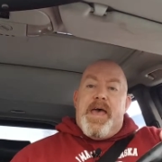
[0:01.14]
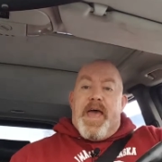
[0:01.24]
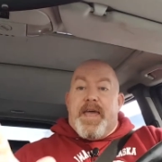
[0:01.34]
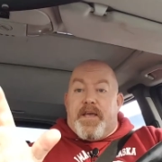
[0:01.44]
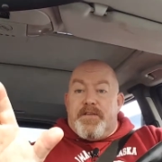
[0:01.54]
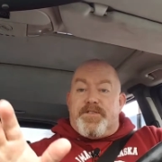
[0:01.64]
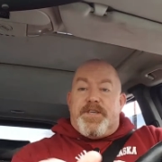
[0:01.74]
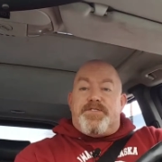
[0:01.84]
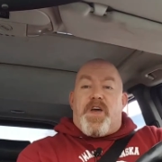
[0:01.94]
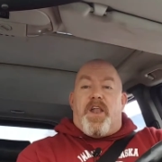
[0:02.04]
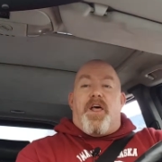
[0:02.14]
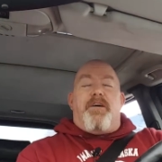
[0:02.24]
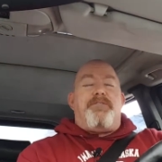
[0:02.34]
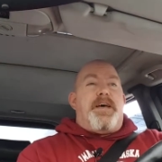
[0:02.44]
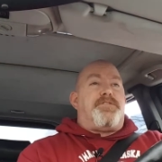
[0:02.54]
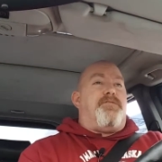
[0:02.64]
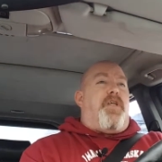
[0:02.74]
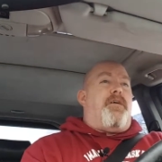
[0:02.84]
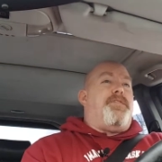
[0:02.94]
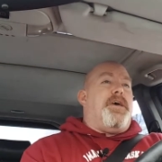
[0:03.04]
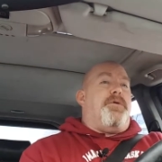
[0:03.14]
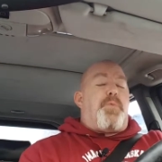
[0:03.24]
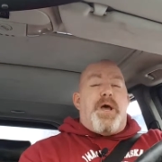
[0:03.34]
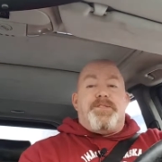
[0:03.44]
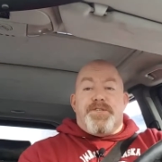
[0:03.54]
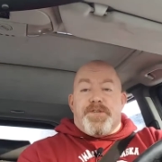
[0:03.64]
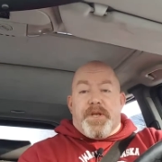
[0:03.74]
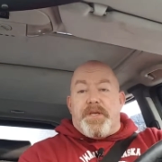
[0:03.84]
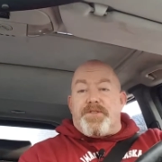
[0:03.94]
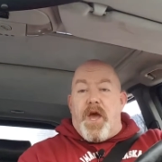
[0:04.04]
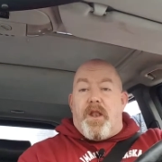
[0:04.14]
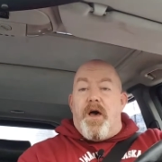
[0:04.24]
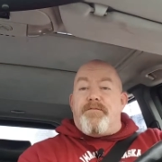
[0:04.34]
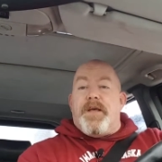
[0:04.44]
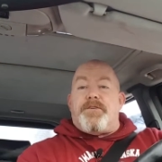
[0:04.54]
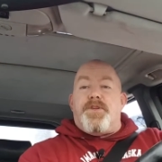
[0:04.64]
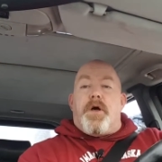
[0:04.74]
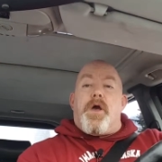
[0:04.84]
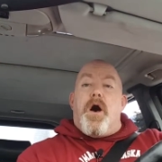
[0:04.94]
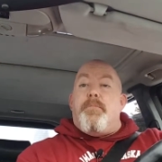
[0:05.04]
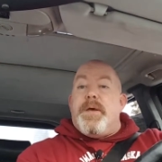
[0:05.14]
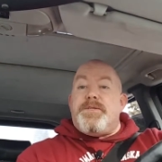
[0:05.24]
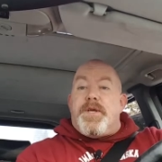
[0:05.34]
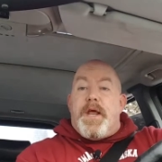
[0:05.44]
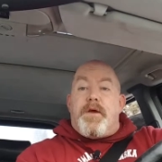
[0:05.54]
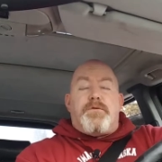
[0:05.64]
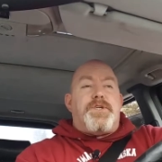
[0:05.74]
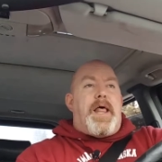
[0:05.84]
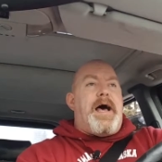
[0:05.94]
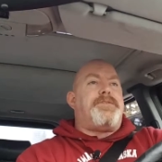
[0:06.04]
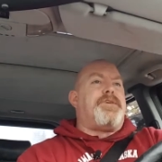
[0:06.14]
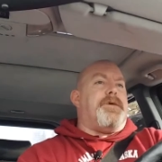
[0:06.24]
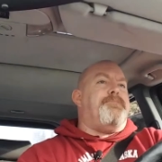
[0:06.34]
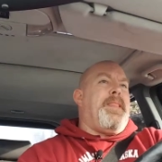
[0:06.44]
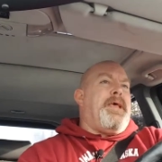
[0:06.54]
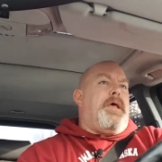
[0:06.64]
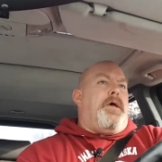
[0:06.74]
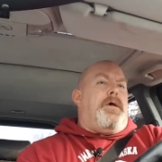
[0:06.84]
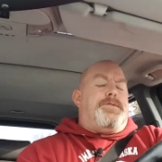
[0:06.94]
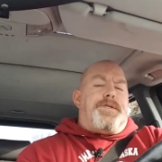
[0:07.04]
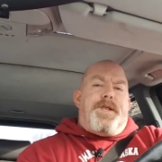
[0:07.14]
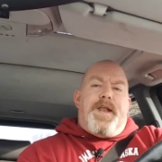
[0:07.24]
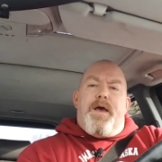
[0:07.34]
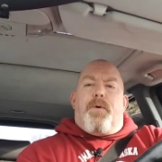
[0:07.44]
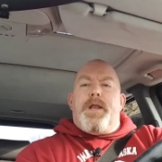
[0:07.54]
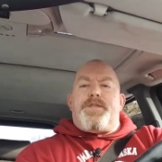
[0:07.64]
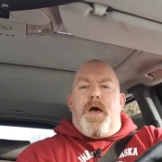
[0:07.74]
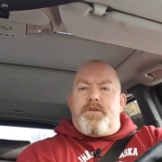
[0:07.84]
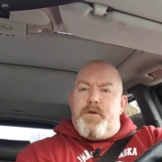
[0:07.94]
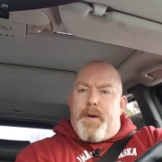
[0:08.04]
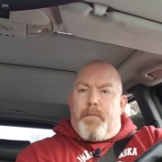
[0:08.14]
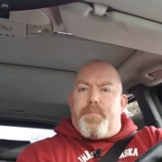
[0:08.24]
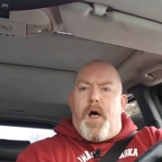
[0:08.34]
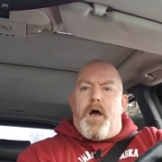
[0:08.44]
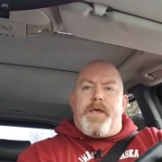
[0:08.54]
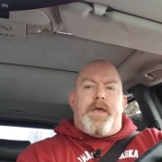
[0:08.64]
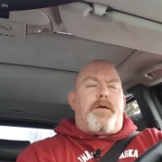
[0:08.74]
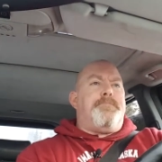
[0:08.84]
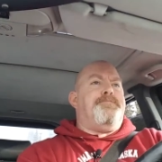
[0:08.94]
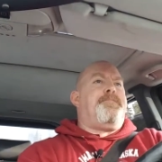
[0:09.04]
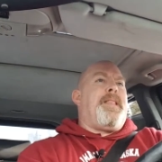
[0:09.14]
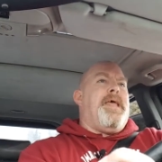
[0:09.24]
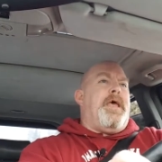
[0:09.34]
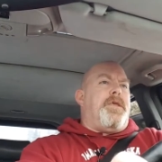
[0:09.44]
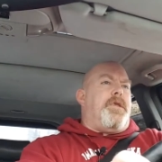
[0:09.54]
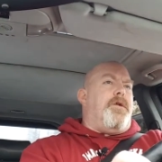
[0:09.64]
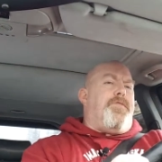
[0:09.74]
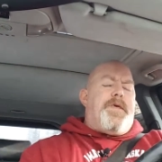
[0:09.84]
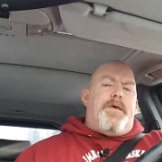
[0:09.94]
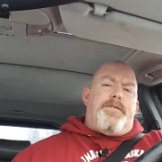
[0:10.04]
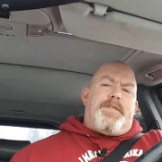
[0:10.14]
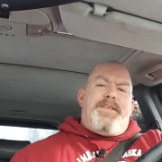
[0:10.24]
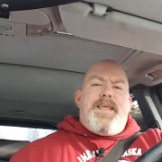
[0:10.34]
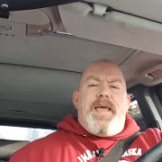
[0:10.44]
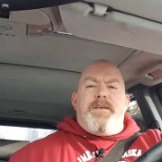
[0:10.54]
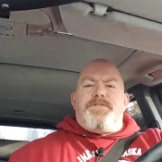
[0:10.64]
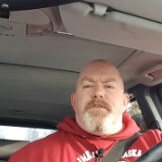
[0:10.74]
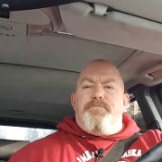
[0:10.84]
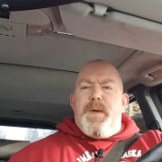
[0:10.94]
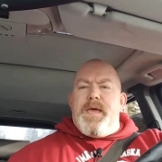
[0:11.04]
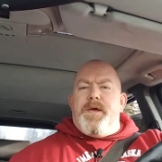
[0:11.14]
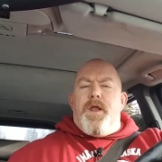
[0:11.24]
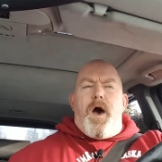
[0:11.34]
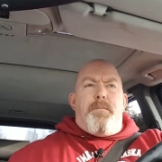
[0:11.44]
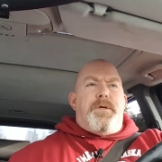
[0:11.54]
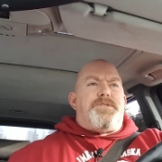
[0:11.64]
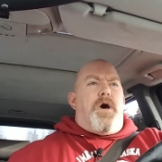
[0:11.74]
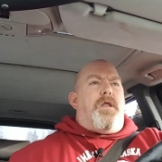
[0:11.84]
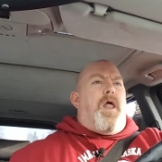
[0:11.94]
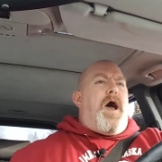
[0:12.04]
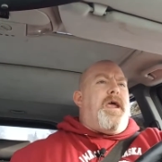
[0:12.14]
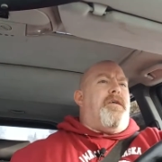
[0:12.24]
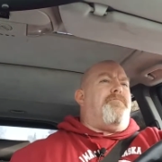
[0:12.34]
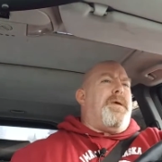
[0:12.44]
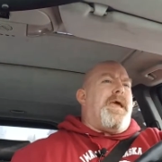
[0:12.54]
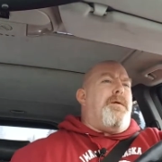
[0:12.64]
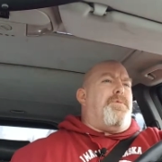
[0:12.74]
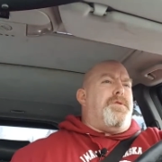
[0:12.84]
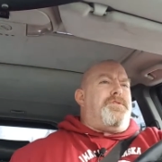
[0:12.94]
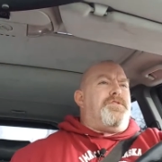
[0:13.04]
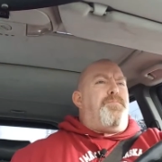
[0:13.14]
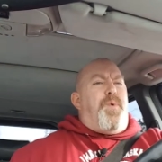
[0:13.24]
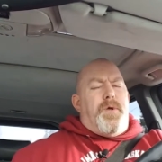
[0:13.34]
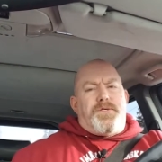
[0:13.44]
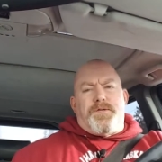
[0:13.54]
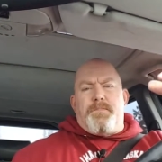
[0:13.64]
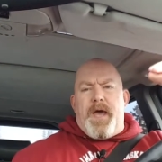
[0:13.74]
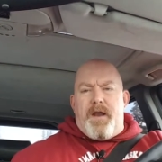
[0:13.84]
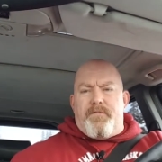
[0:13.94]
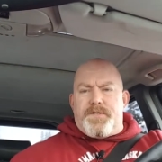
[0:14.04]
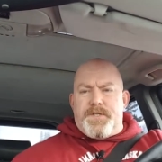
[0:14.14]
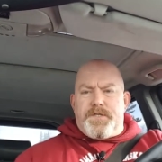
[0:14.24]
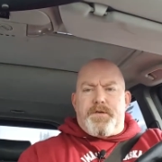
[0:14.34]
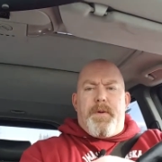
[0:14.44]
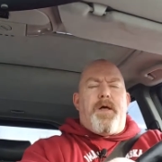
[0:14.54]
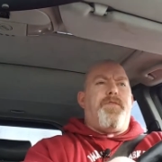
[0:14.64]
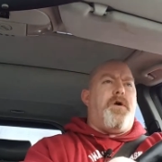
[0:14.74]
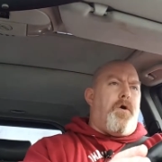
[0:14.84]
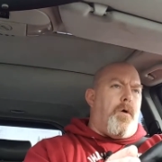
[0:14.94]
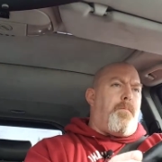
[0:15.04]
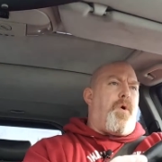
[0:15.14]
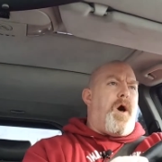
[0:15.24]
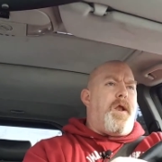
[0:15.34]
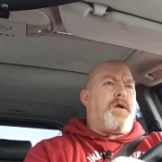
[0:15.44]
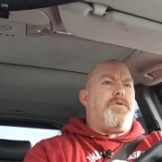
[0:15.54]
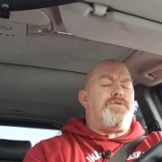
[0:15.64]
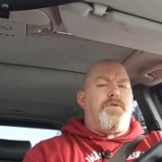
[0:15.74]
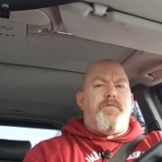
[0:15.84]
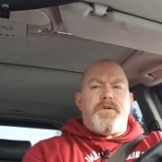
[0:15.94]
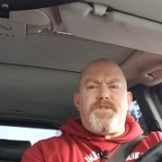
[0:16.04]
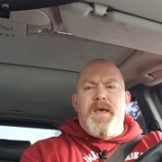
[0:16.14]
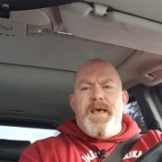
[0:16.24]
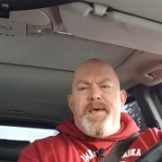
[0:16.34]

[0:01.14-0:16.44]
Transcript: Hey, it's D. Scott Lofthouse of Lofty Enterprises and dscottlofthouse.com based in Anchorage, Alaska. So today I want to talk to you about blogging. You know, the, the days of being anonymous online, of being able to just put some kind of a system out there or a product or service